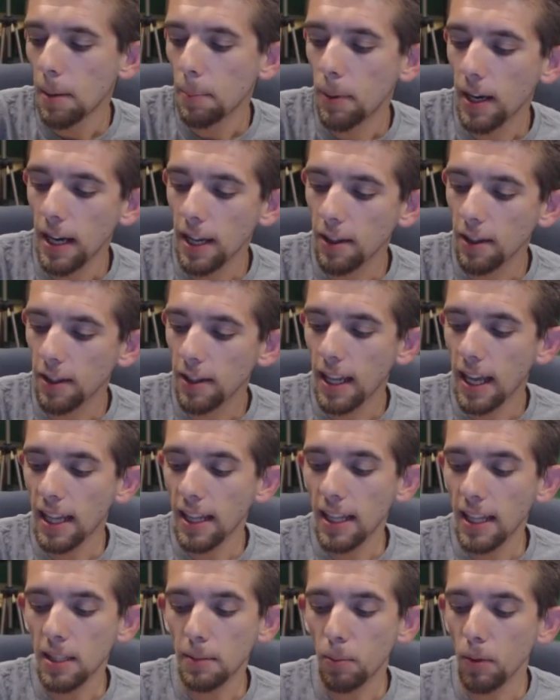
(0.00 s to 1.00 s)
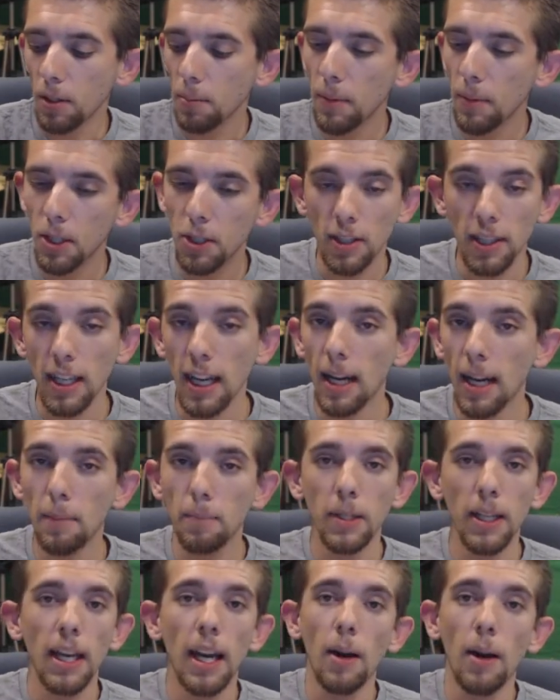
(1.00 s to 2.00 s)
but other than that that's pretty much the
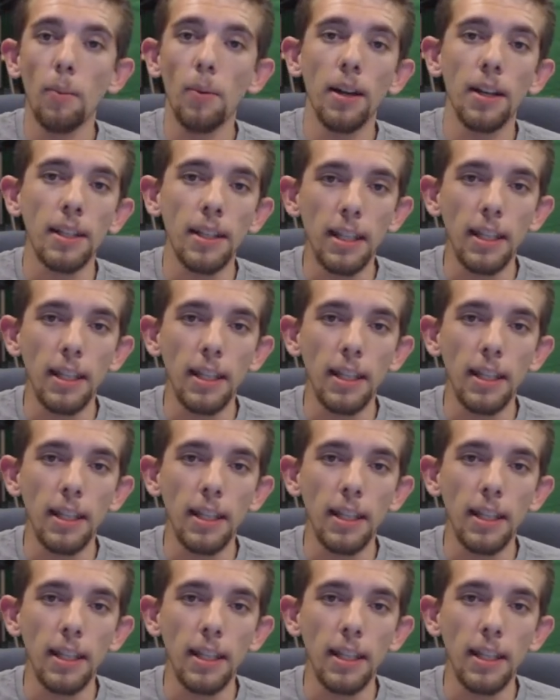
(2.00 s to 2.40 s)
update I wanted to